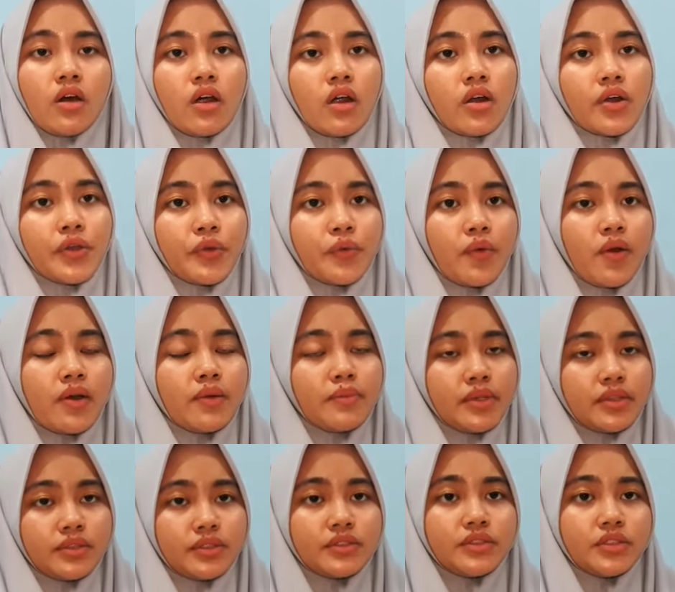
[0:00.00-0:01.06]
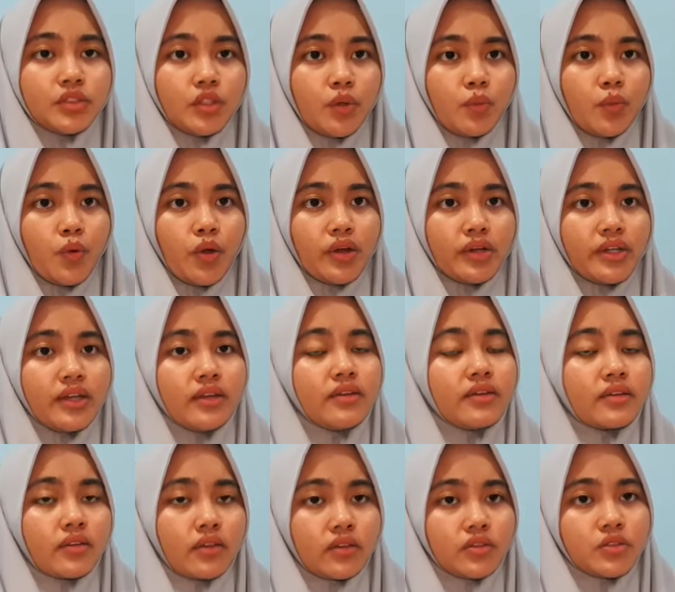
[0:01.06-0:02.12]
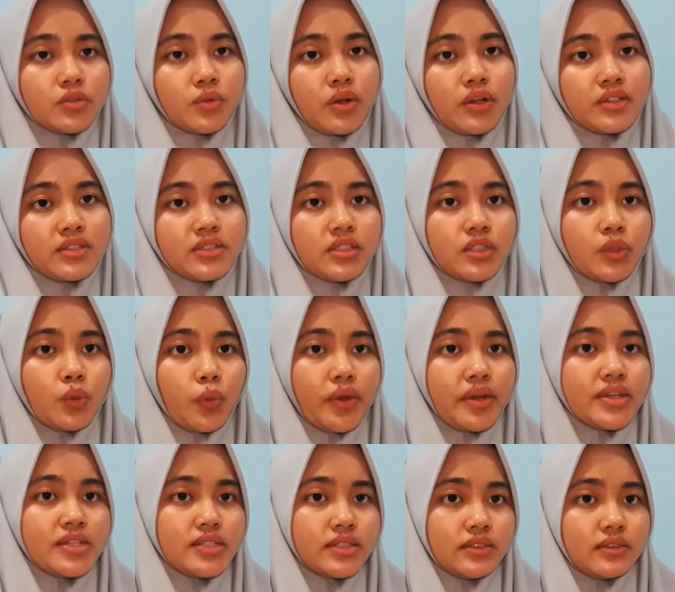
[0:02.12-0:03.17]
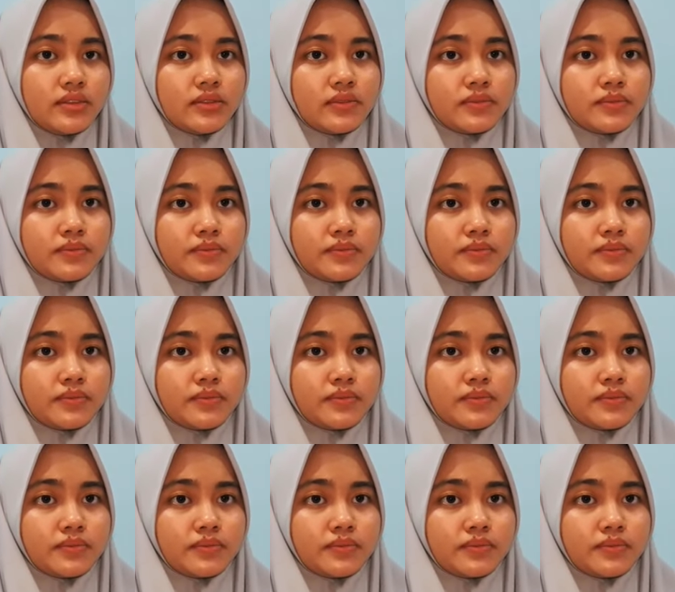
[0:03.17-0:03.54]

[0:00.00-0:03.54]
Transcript: or you are meeting someone in a casual situation.